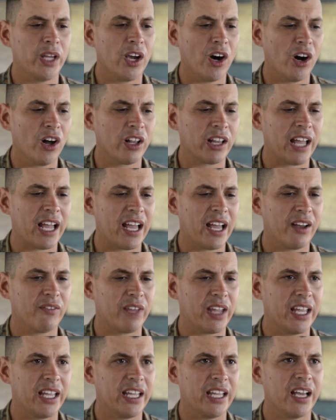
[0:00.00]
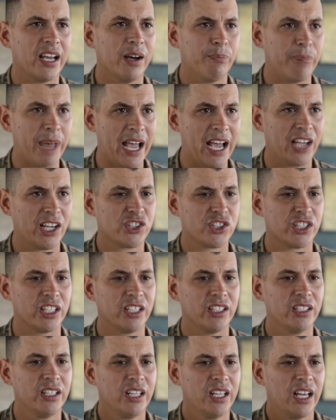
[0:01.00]
We all have a, a
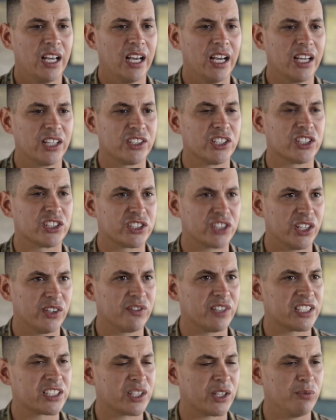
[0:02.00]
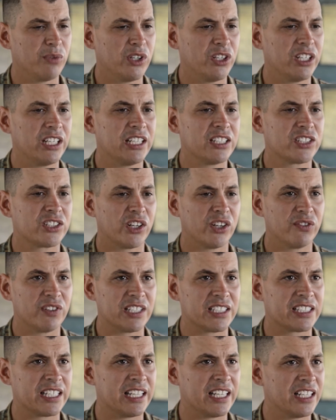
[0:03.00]
passion uh, to serve this community, serve
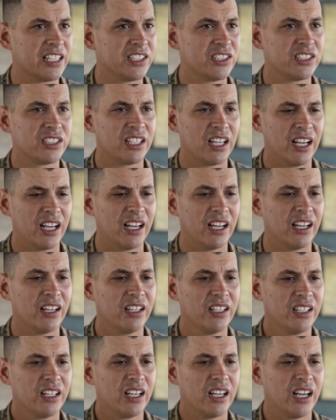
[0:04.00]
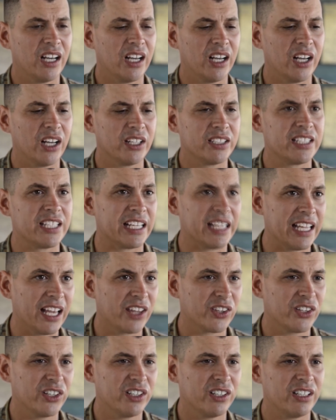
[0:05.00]
these kids uh, uh,
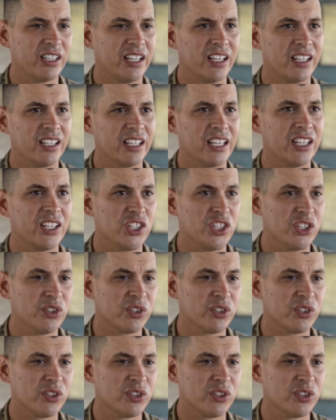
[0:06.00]
together uh, in